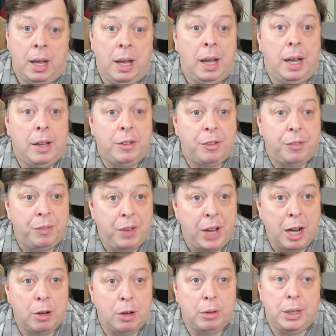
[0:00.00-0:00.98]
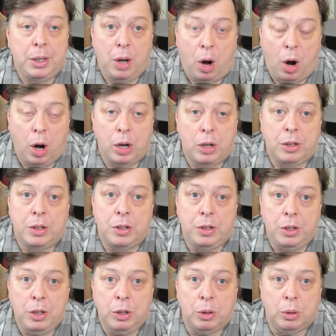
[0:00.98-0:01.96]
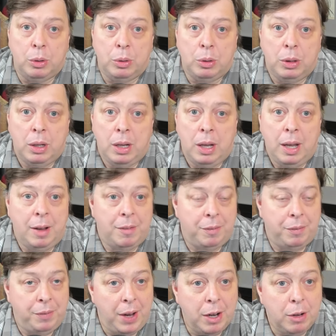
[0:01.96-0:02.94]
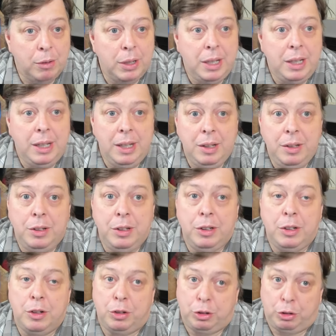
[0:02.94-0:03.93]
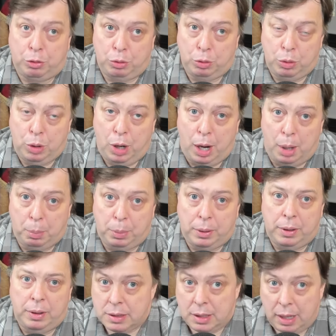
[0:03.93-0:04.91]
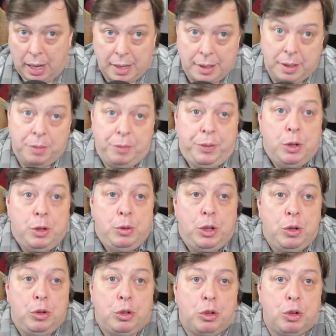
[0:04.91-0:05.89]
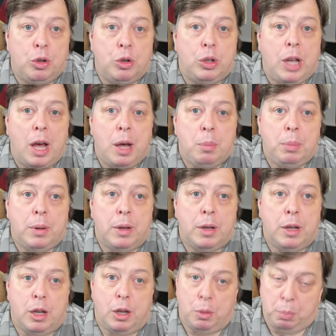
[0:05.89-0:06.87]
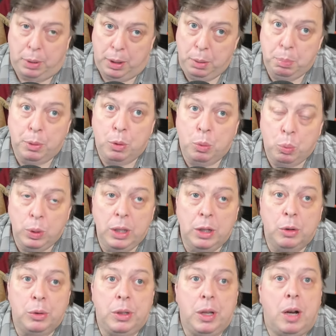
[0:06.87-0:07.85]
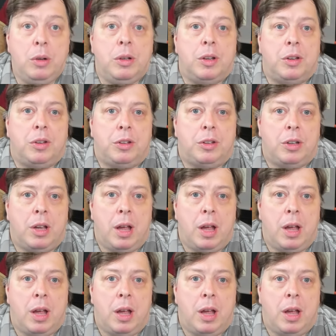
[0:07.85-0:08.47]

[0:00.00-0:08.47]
It's very hard to do, very easy to screw up. And if you do screw it up, people will notice.